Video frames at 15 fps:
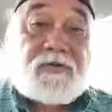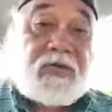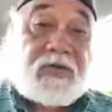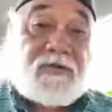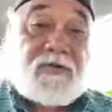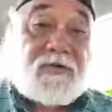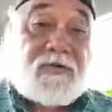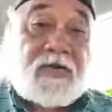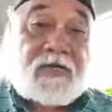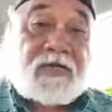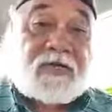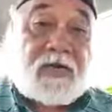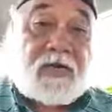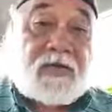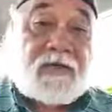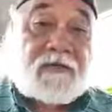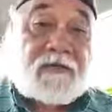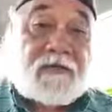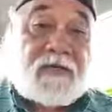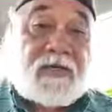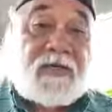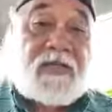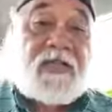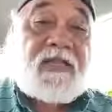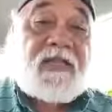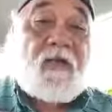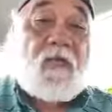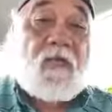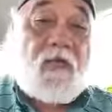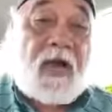get through that shell,
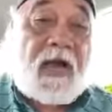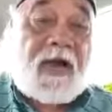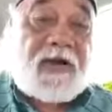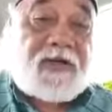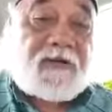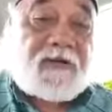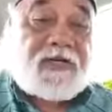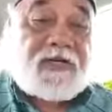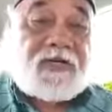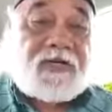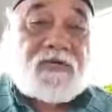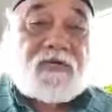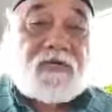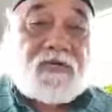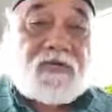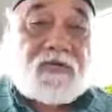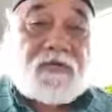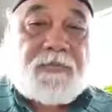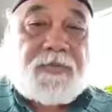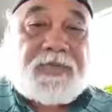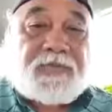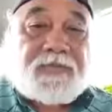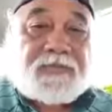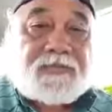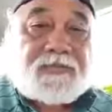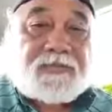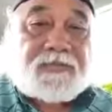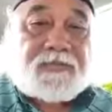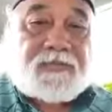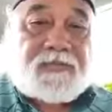the wider his root
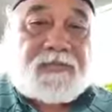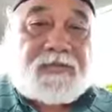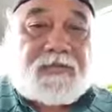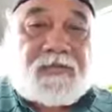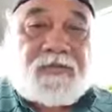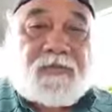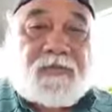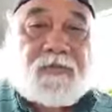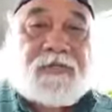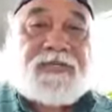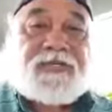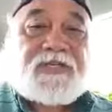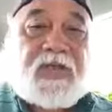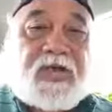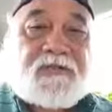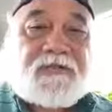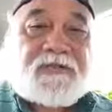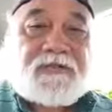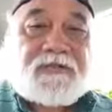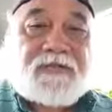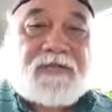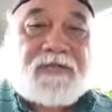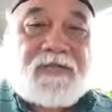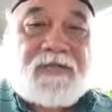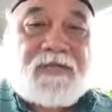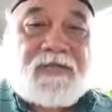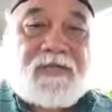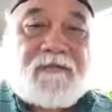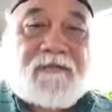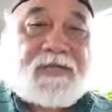base reached out
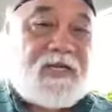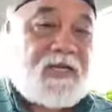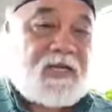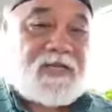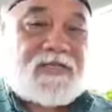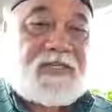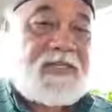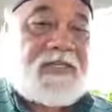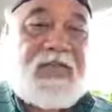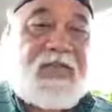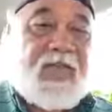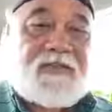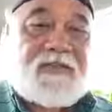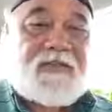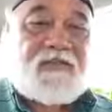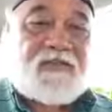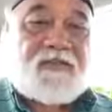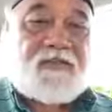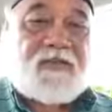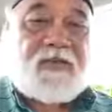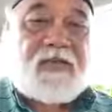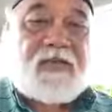because he had to